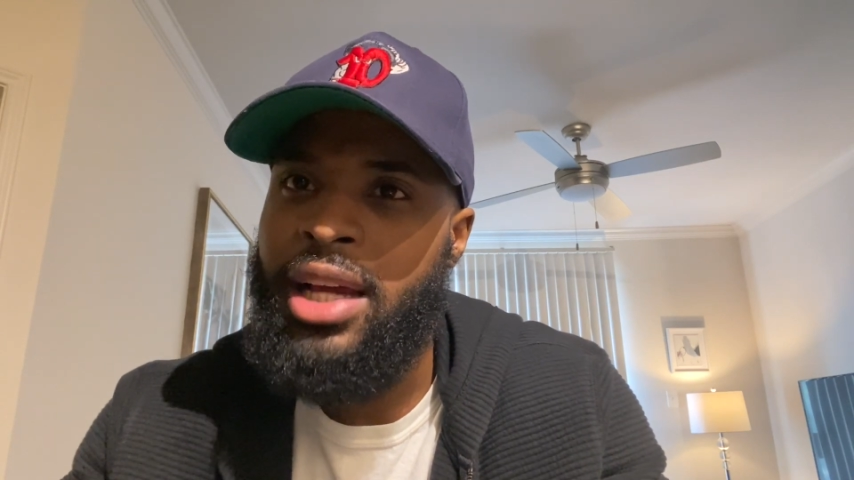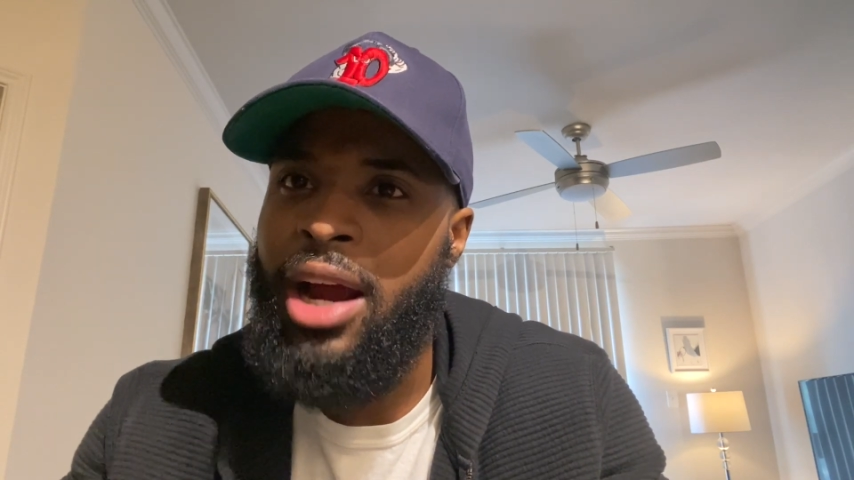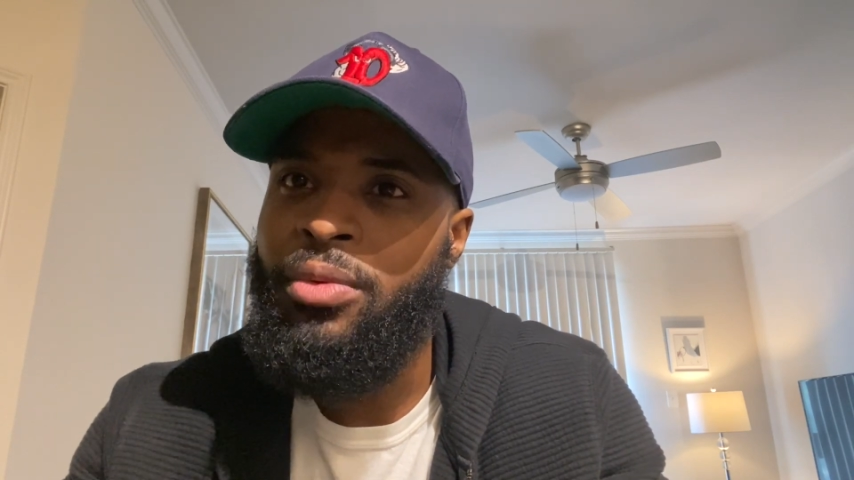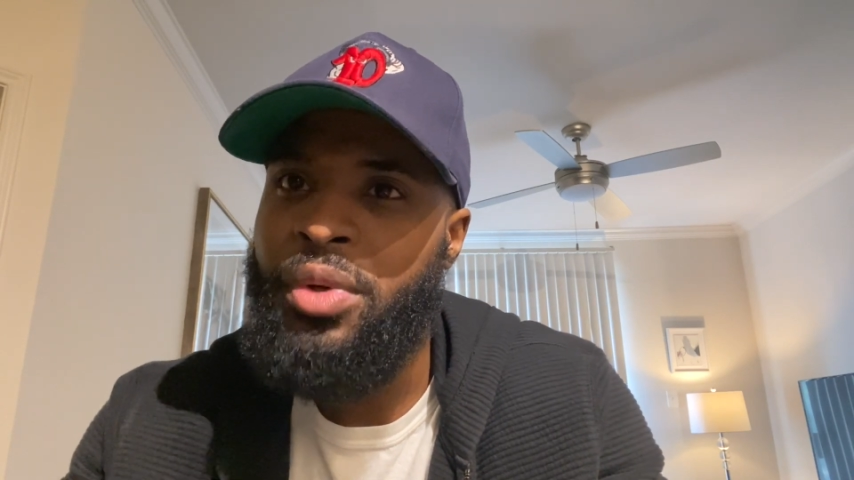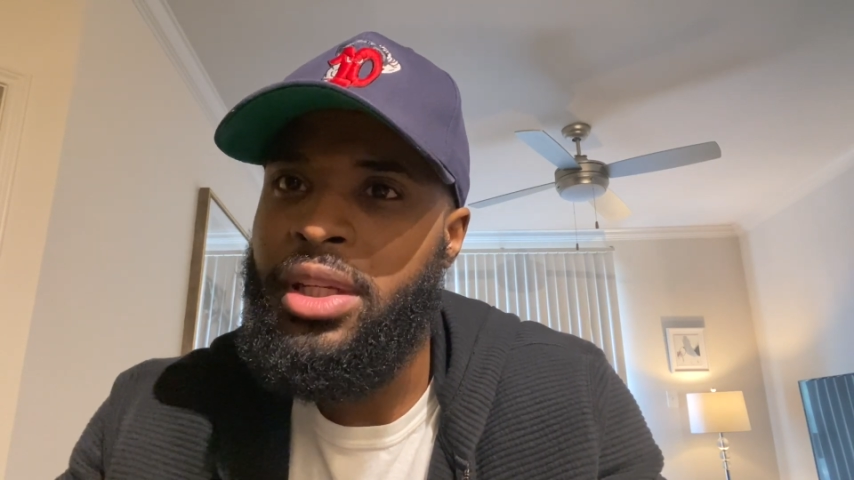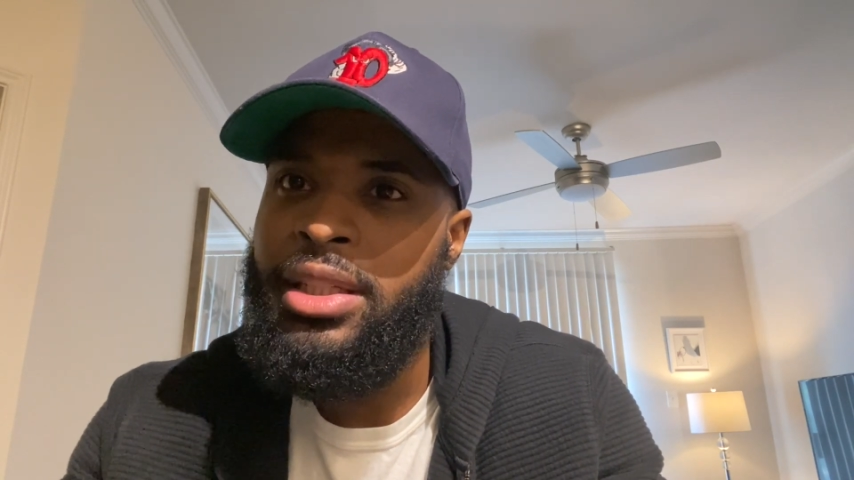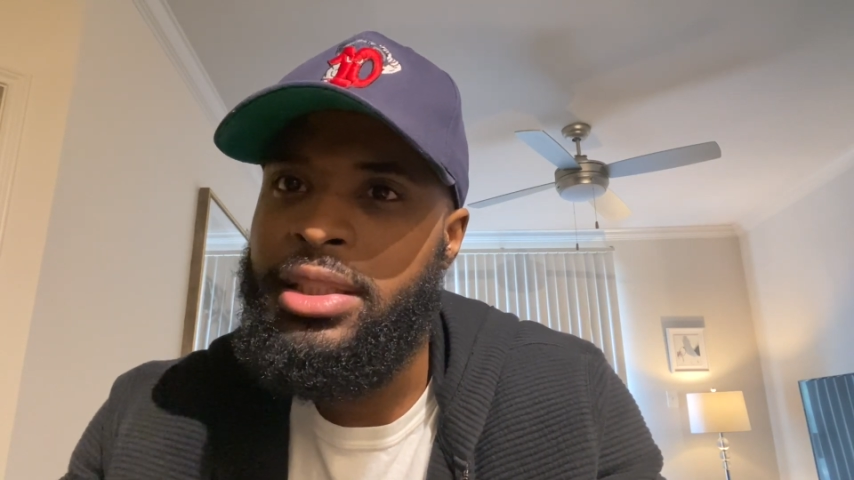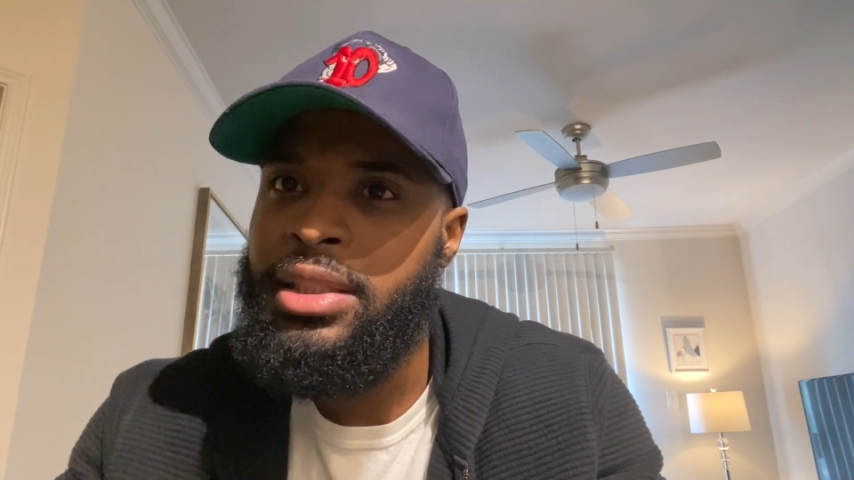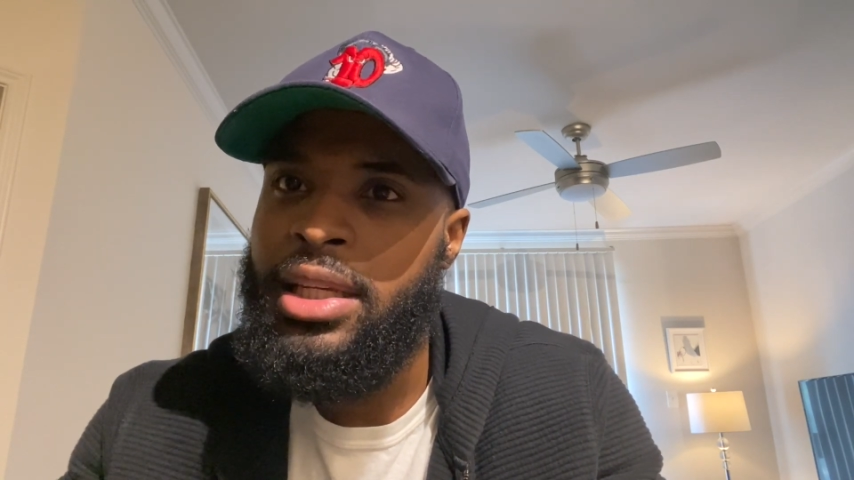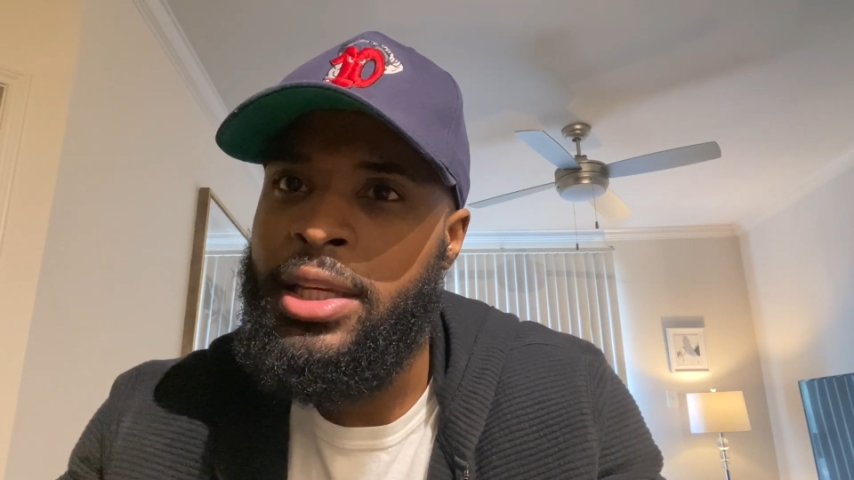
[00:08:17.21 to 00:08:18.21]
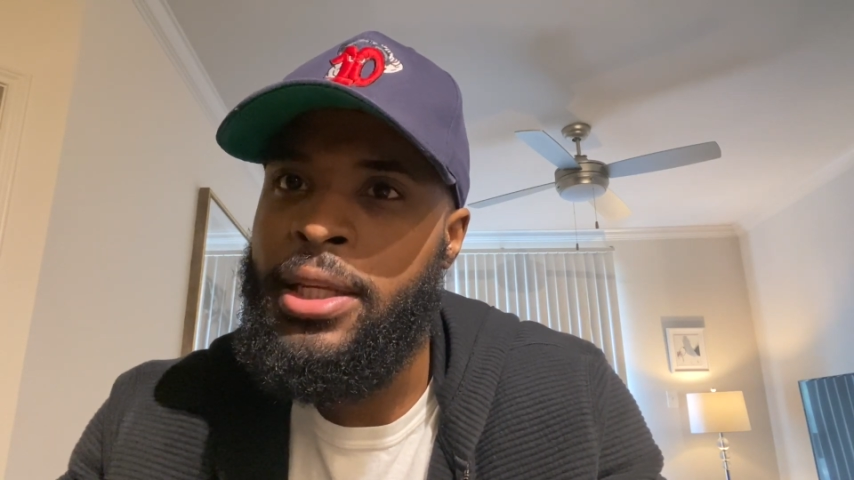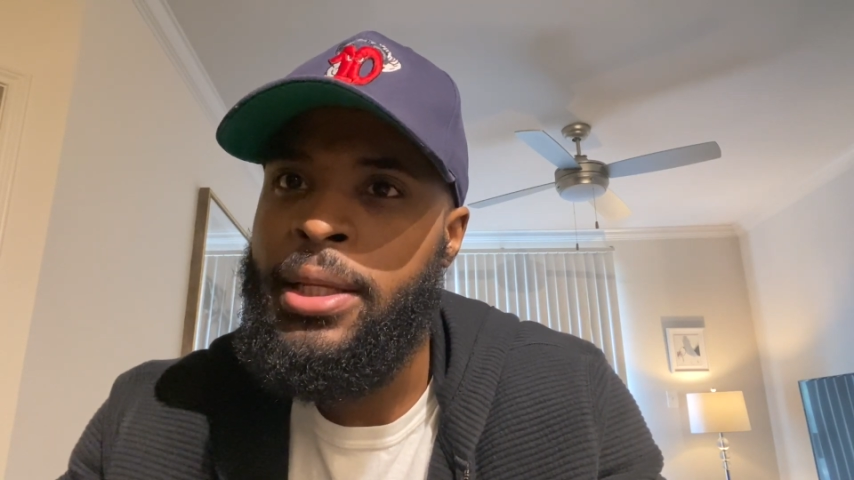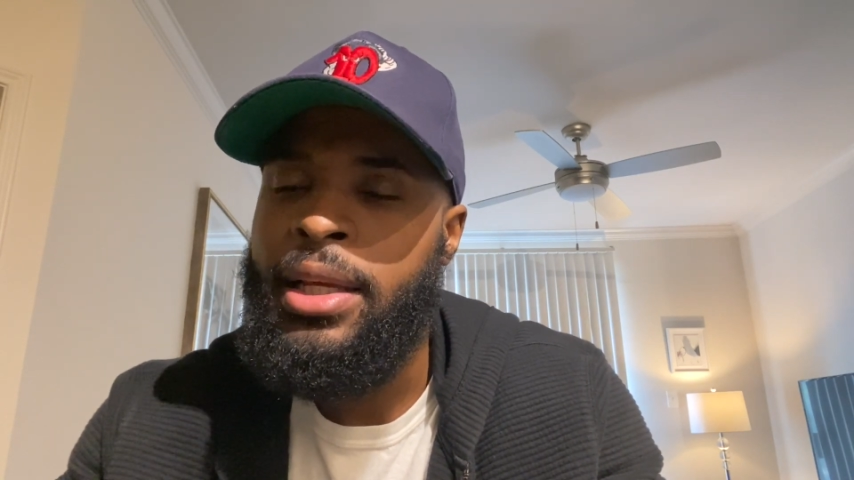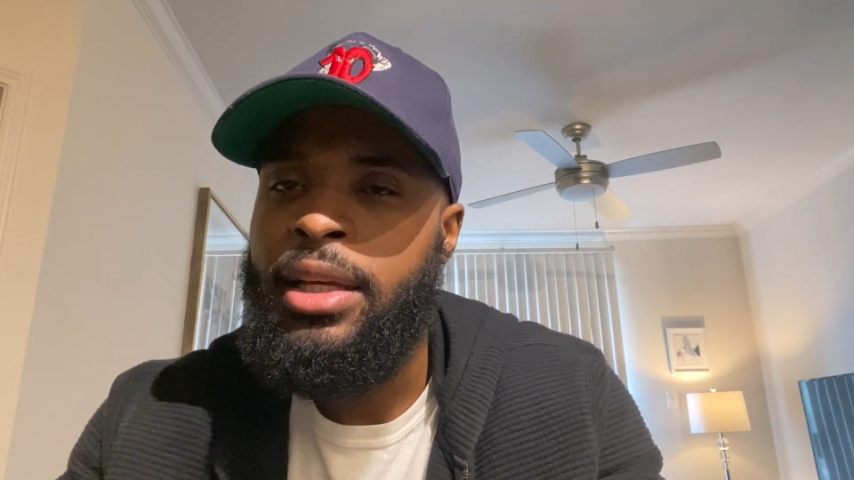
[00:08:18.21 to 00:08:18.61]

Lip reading: I really see